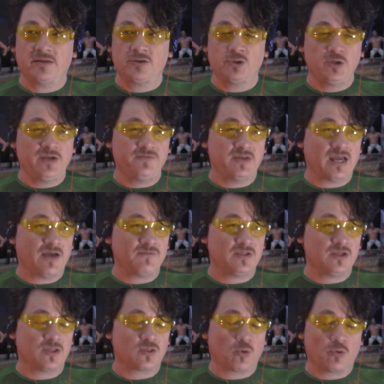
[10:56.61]
Do you even have
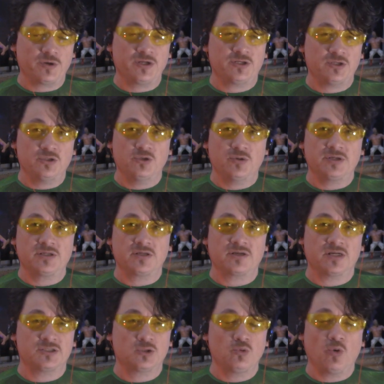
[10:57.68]
the authority to do it?
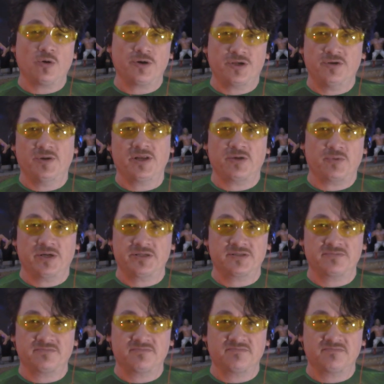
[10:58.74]
Because who are you anyways?